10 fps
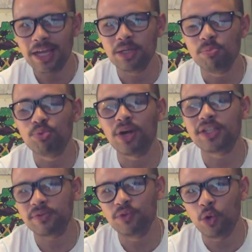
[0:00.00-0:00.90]
and
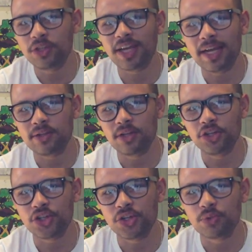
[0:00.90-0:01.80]
impressive noise
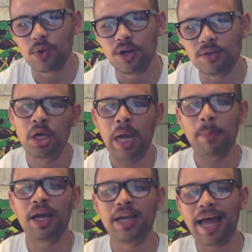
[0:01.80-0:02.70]
cancellation as well. And
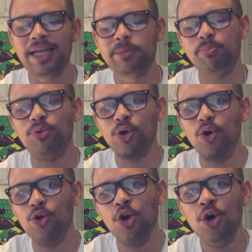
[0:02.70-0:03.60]
my last
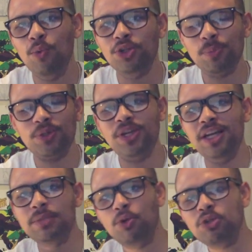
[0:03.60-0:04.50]
pro, which
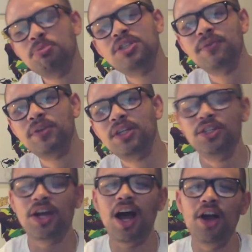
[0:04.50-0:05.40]
pertains more specifically
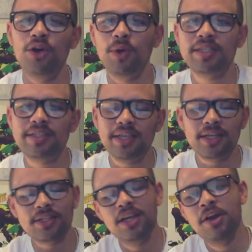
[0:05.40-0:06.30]
to iOS
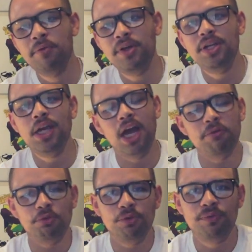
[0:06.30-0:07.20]
6 than the
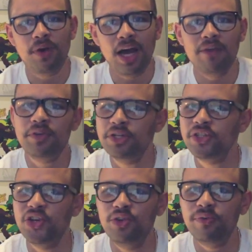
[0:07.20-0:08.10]
iPhone 5, is
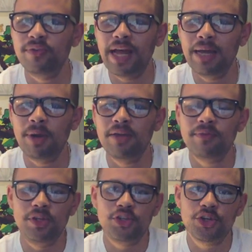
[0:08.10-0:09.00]
the new flyby
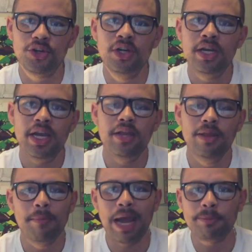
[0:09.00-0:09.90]
feature in the
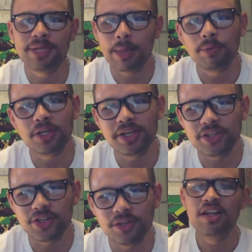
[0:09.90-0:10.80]
Maps
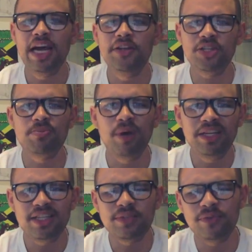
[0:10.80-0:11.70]
application. Now, despite
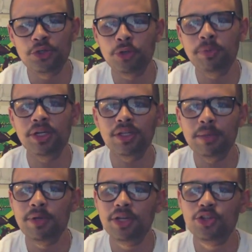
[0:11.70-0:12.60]
this feature being
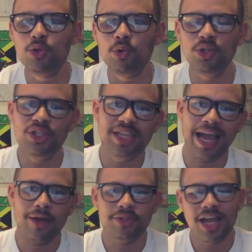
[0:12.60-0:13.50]
limited to only
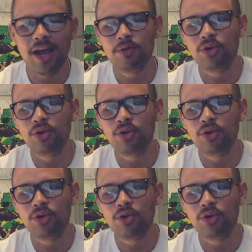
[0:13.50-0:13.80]
downtown